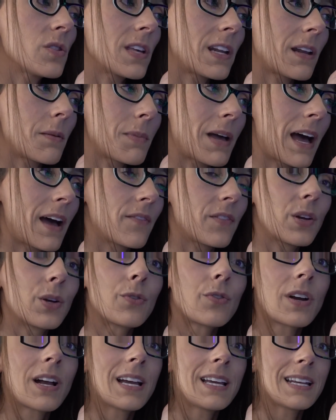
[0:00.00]
that I'm
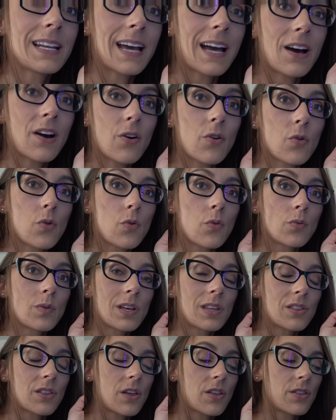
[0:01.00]
having right now
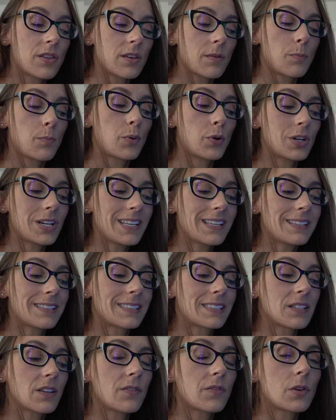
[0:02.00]
with the pretty
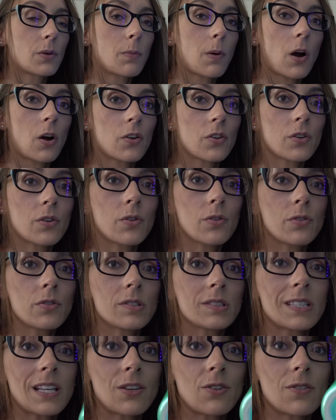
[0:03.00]
silver
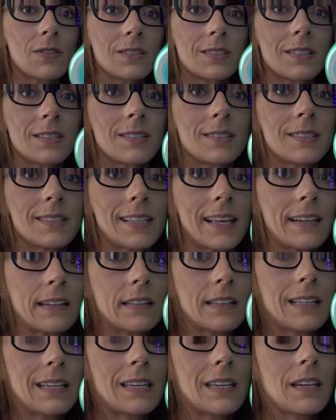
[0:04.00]
particles that you can see
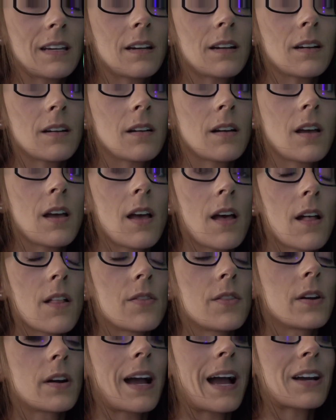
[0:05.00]
settling here,
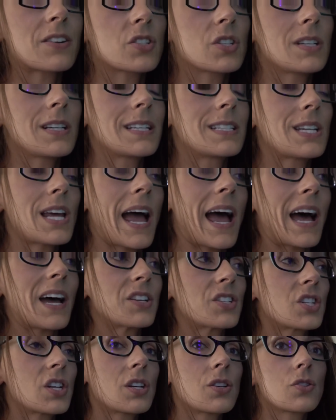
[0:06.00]
they're actually
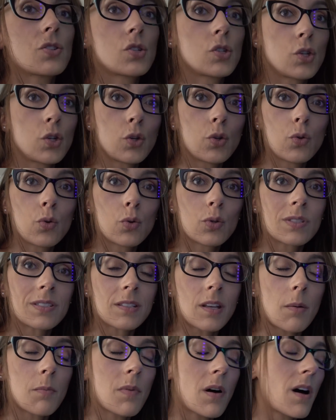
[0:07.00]
attaching to
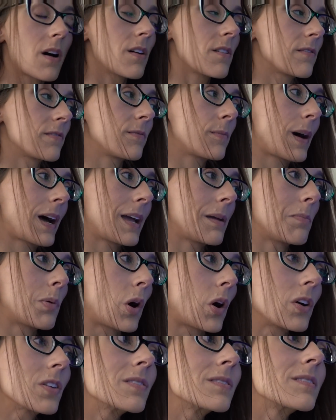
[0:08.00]
some of my
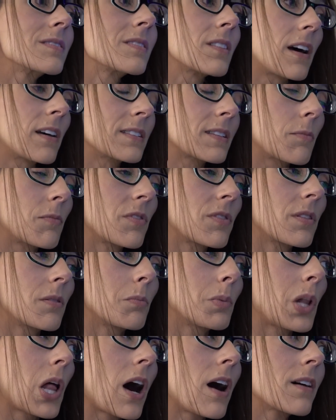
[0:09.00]
parts, some of the
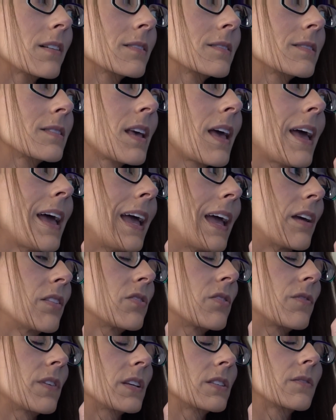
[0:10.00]
blocks and
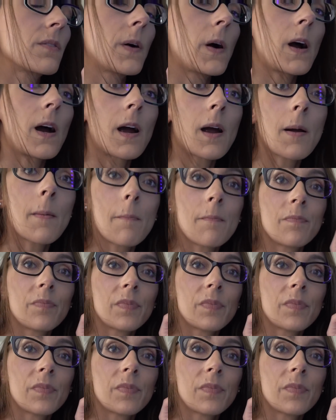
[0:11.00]
the reservoir.